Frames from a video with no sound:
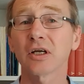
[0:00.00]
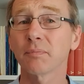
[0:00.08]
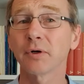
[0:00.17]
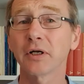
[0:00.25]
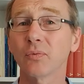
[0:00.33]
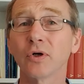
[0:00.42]

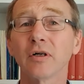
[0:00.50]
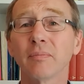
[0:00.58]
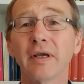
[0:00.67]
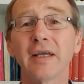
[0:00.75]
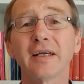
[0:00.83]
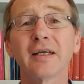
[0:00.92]
but it will
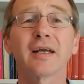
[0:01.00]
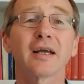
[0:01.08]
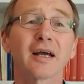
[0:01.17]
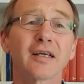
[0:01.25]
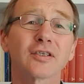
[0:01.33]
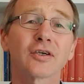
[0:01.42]
be
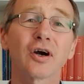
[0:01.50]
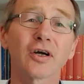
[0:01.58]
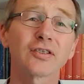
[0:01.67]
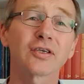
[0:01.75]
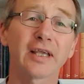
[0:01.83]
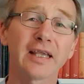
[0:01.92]
as
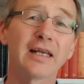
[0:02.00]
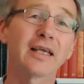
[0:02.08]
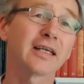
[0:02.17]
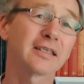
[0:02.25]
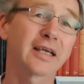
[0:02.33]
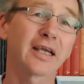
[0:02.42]
God's
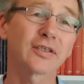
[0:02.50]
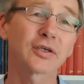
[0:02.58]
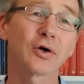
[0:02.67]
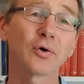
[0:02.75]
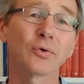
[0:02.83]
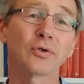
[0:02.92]
healing takes
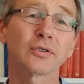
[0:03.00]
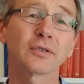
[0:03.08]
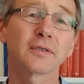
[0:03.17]
hold.